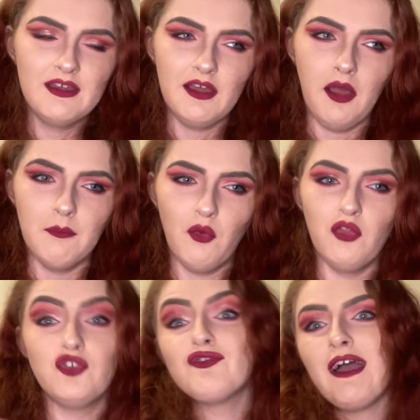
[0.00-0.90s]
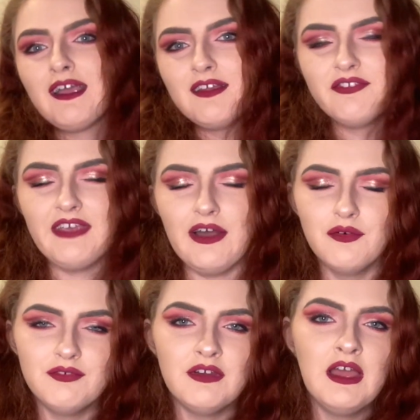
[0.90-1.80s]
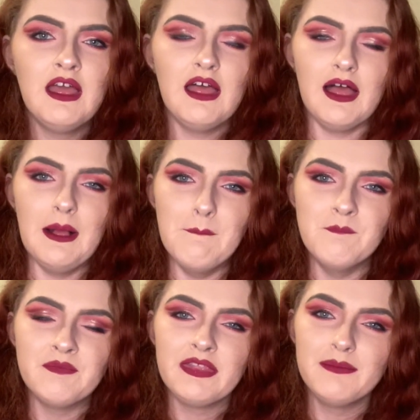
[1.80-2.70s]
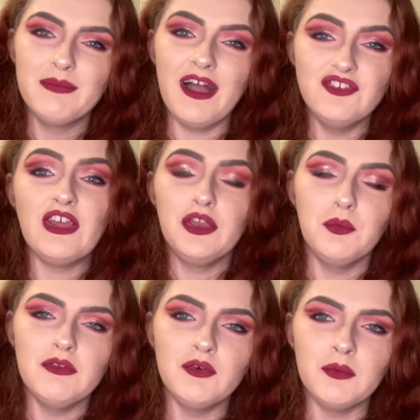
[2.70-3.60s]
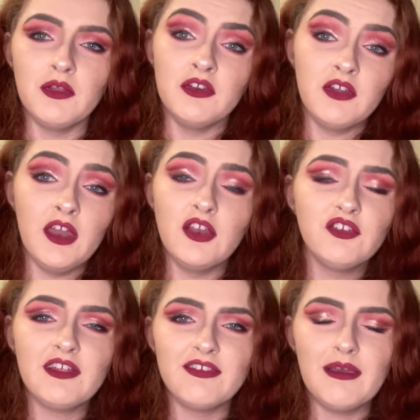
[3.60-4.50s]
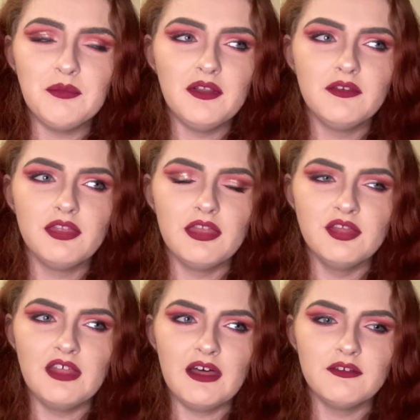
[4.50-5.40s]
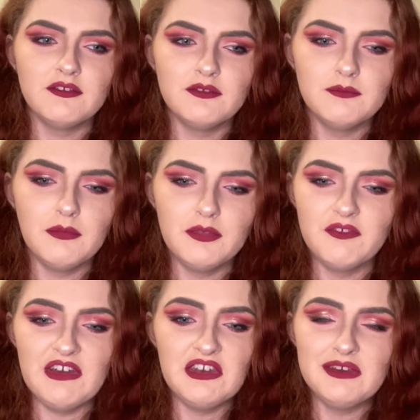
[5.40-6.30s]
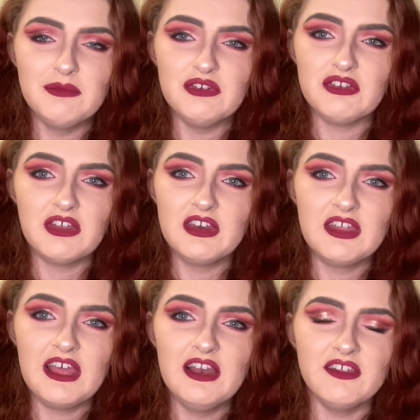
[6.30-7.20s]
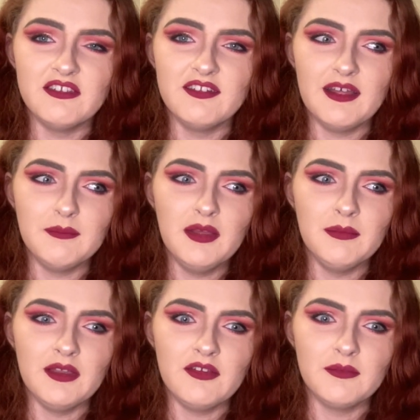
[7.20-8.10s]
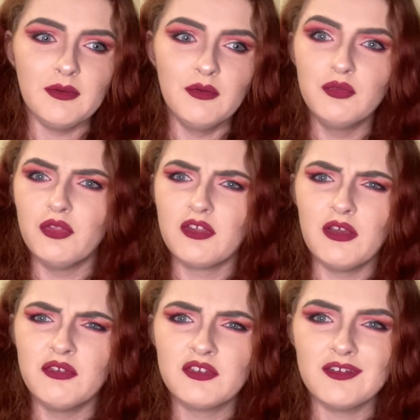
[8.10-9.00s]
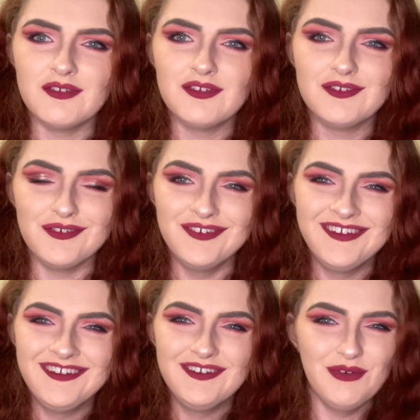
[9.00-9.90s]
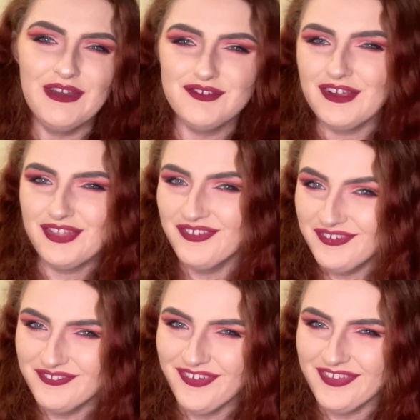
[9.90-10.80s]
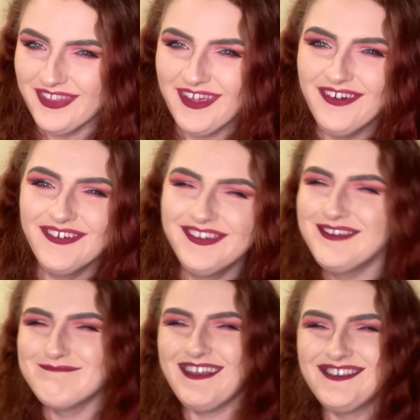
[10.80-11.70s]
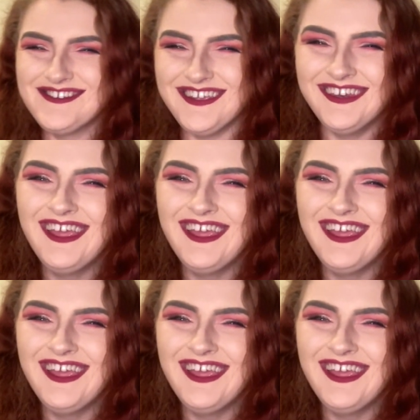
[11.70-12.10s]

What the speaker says: on the track itself. But I genuinely thought we were going to die, and I just accepted that the Phantom was just going to kill us in that moment, I suppose, or the ghost host, or whatever I thought it was at the Haunted Mansion.